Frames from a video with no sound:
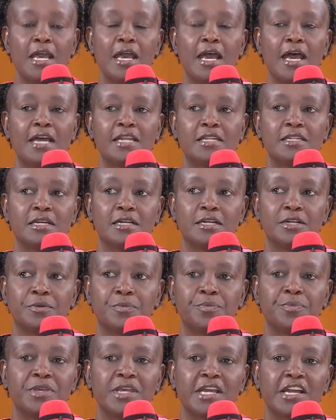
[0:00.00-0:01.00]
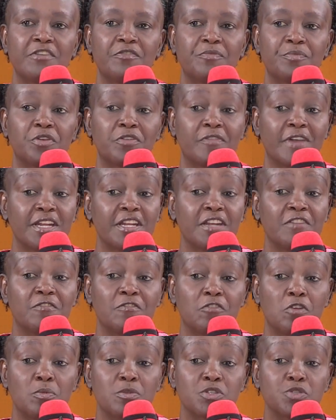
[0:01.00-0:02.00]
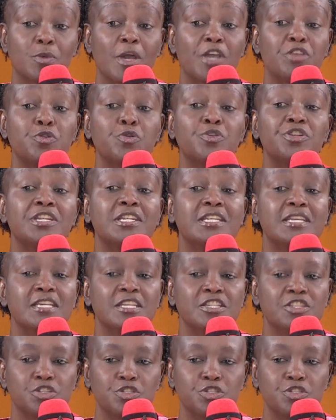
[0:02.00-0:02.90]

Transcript: and uh, we have provided forms where you need